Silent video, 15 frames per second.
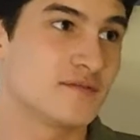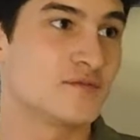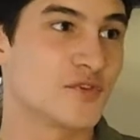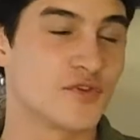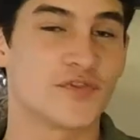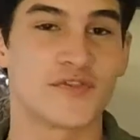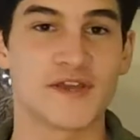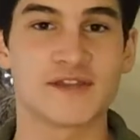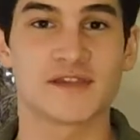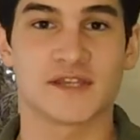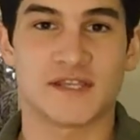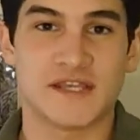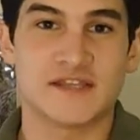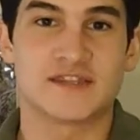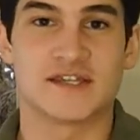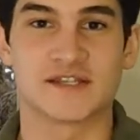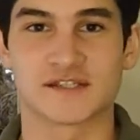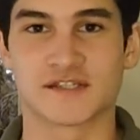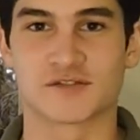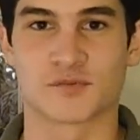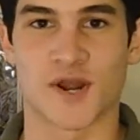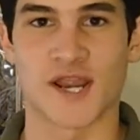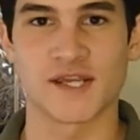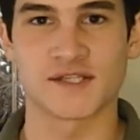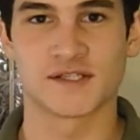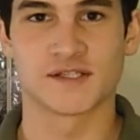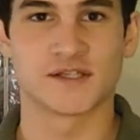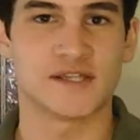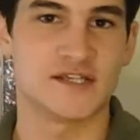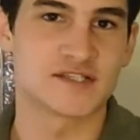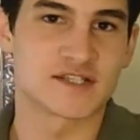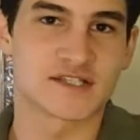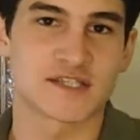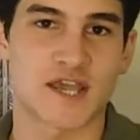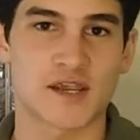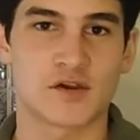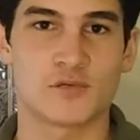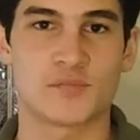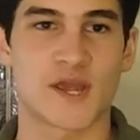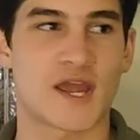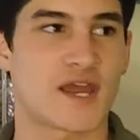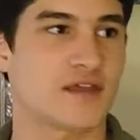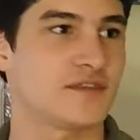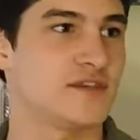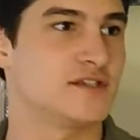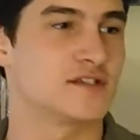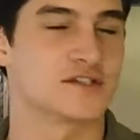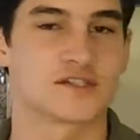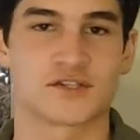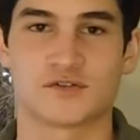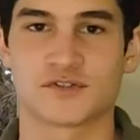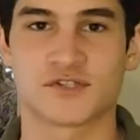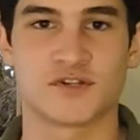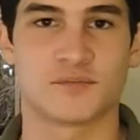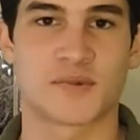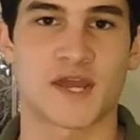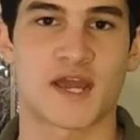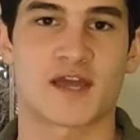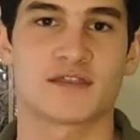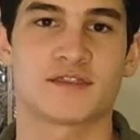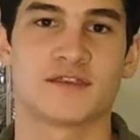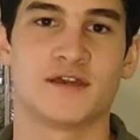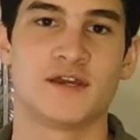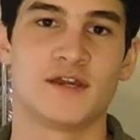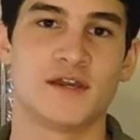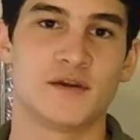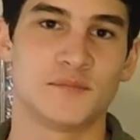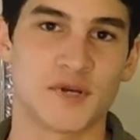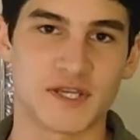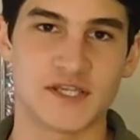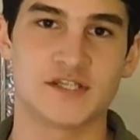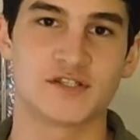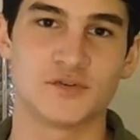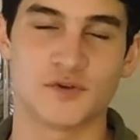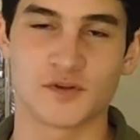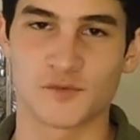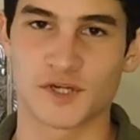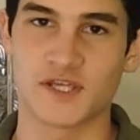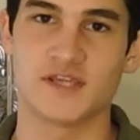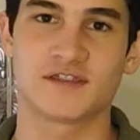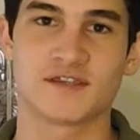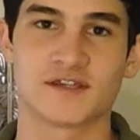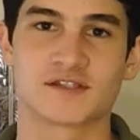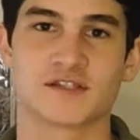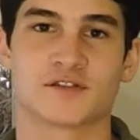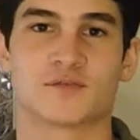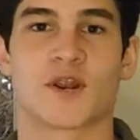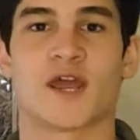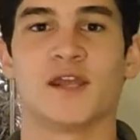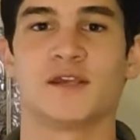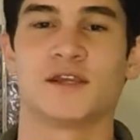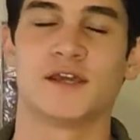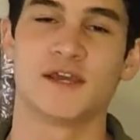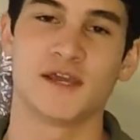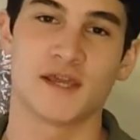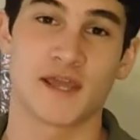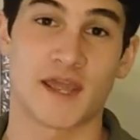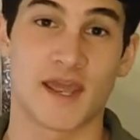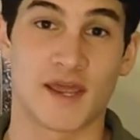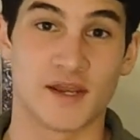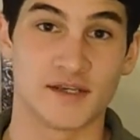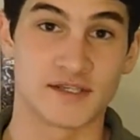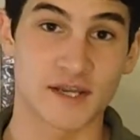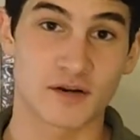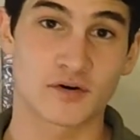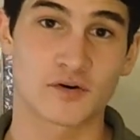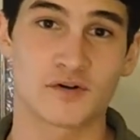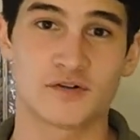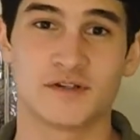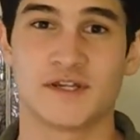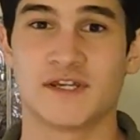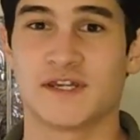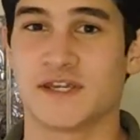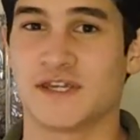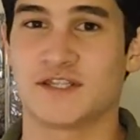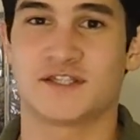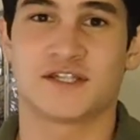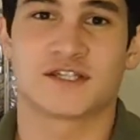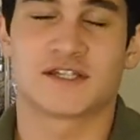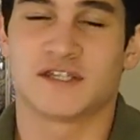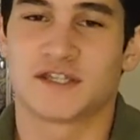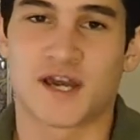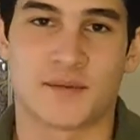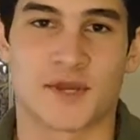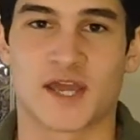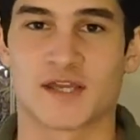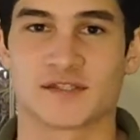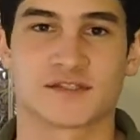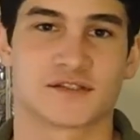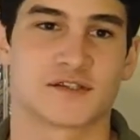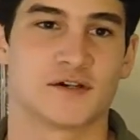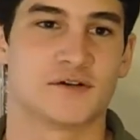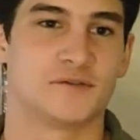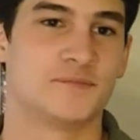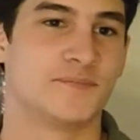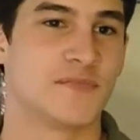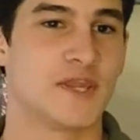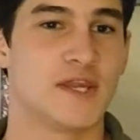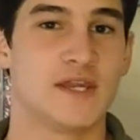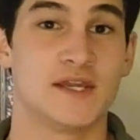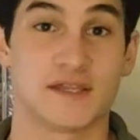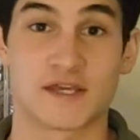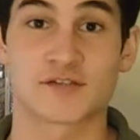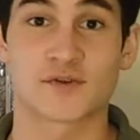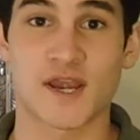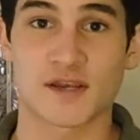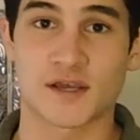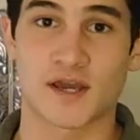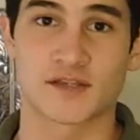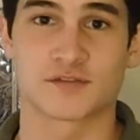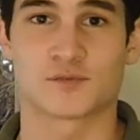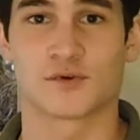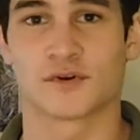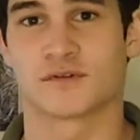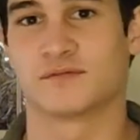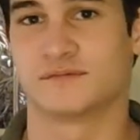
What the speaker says: the thing that he thinks is right. He's a psychopath, he's a sociopath, but he's doing what he thinks is right. And Daryl is just a dumbass. So, that's right, I swore.